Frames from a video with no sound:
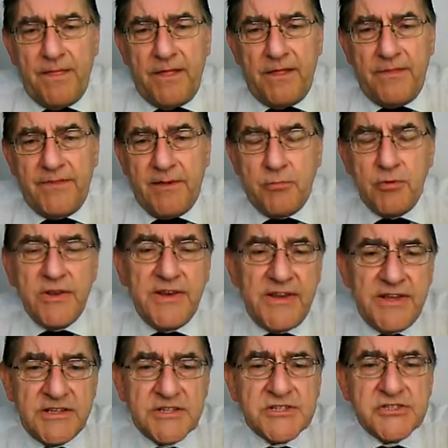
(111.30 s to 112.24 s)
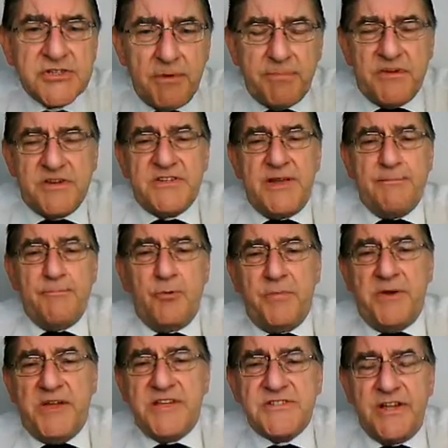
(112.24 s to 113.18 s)
They wouldn't need to stop at Temple
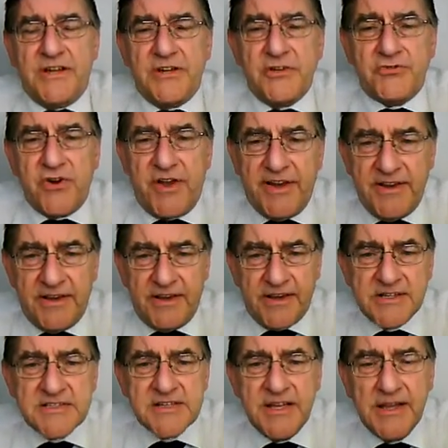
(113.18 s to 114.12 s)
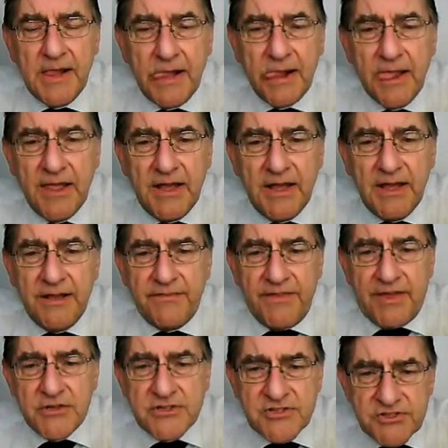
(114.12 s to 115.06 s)
Meads like a train does.
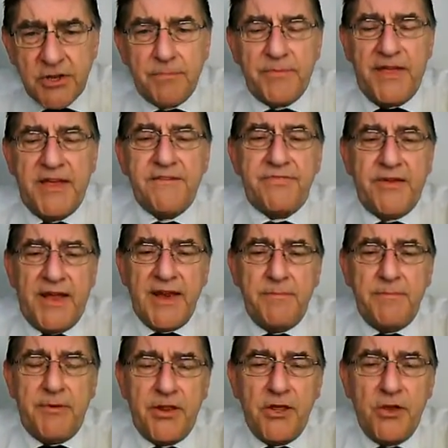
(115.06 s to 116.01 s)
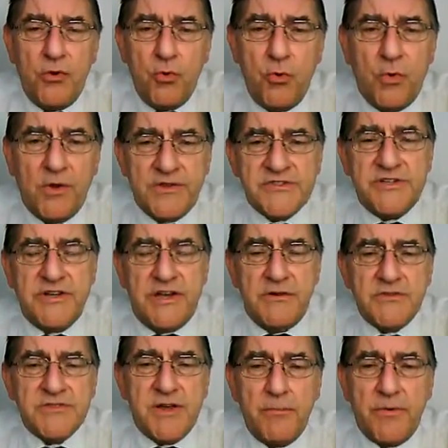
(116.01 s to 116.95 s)
They could stop there for anybody who wants to
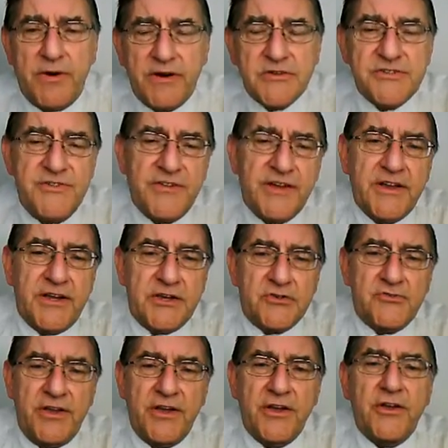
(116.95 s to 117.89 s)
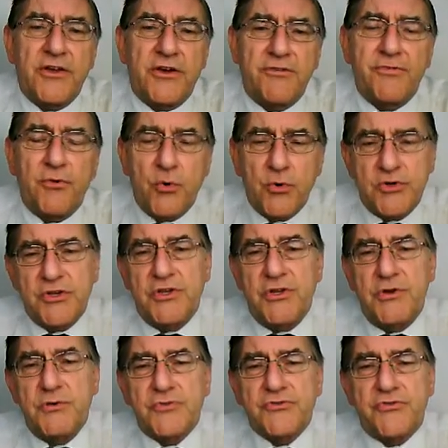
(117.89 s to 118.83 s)
go somewhere else in the country and can afford to
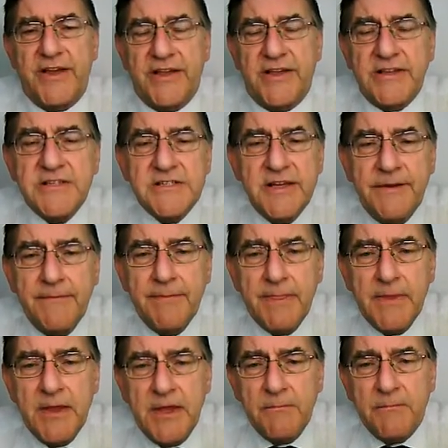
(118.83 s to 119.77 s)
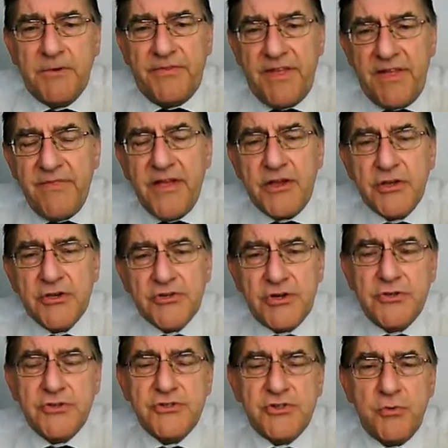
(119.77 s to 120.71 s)
use trains, but then they could
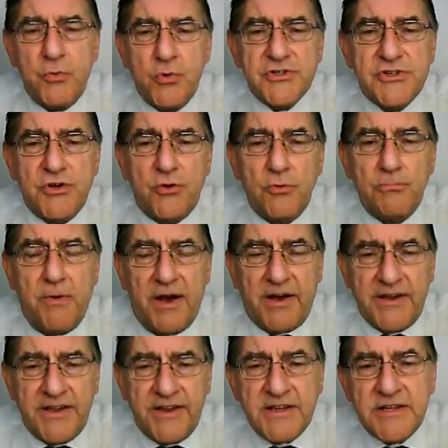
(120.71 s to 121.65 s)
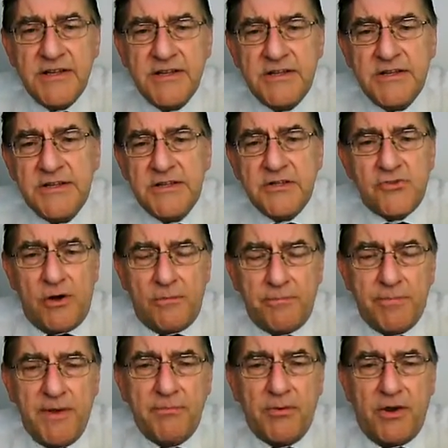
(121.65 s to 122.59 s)
turn towards Old Market,
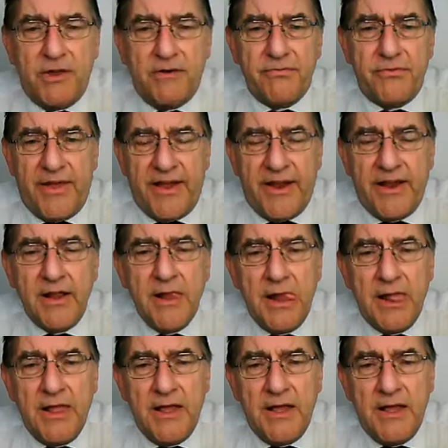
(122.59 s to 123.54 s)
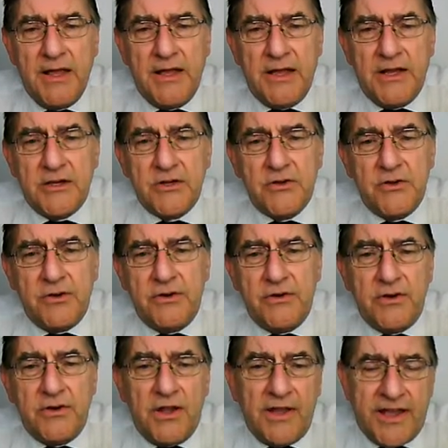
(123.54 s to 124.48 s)
drop people there,
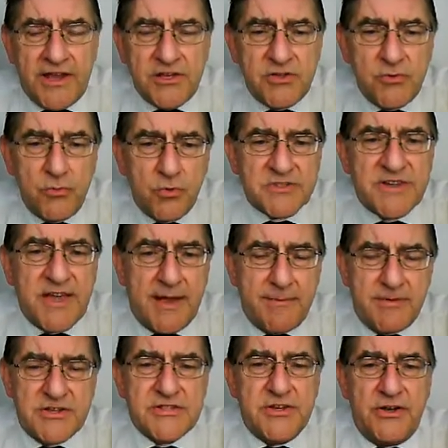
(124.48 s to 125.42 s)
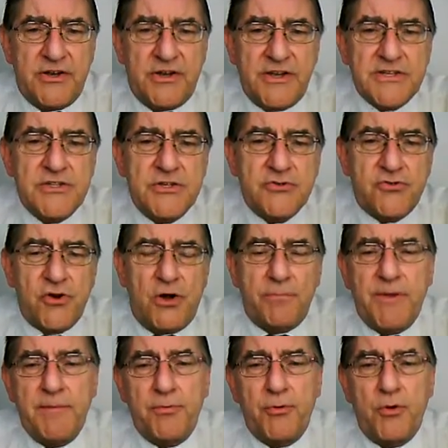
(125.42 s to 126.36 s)
head towards Cabot Circus and
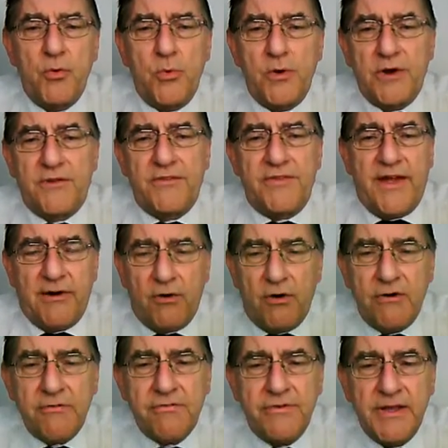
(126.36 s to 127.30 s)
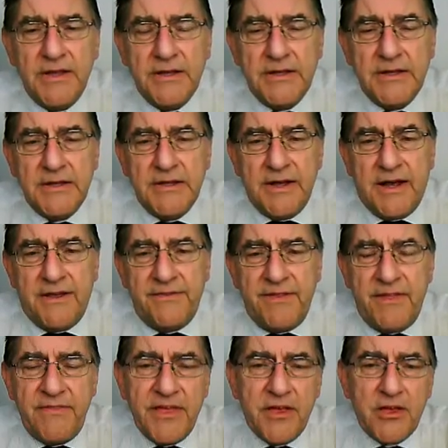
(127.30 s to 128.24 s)
drop people who work there off, and
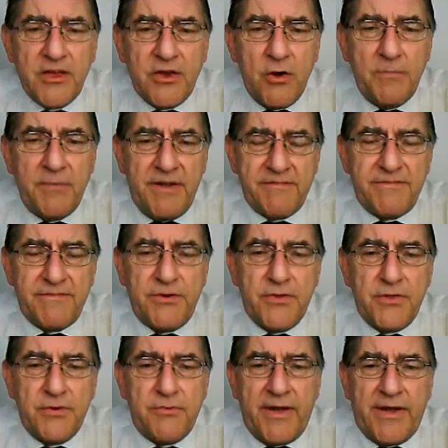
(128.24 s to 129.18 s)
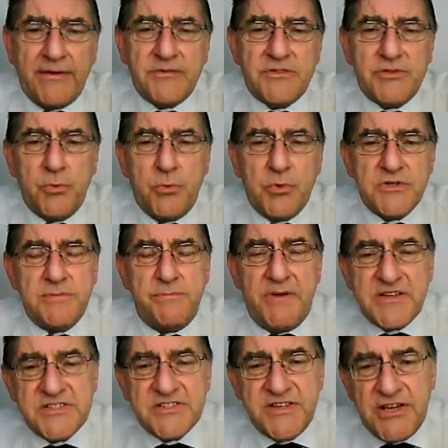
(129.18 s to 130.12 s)
then they could go a bit further round towards the
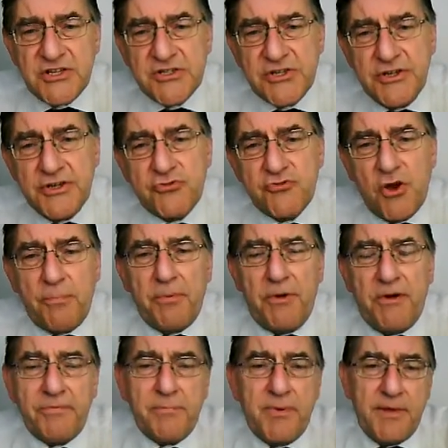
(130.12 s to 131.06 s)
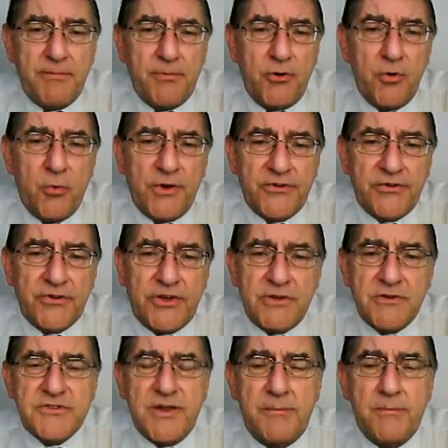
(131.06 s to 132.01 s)
bus station and drop off people who want to
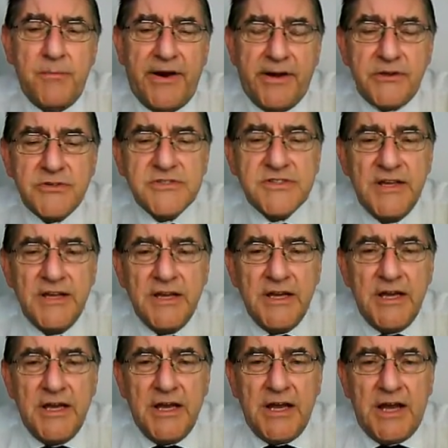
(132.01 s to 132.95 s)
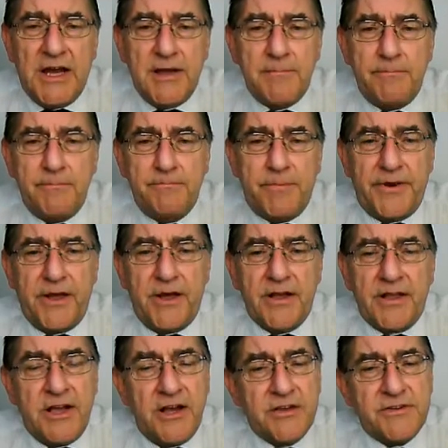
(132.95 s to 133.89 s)
go somewhere else
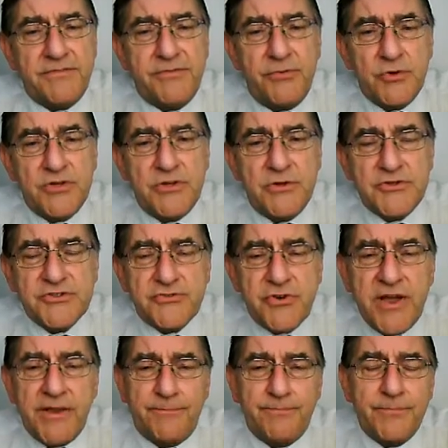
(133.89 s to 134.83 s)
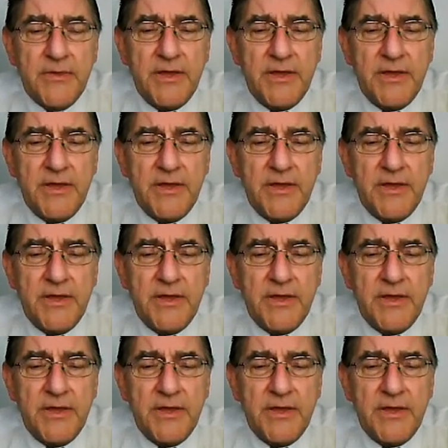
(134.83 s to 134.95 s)
but can't afford to use train.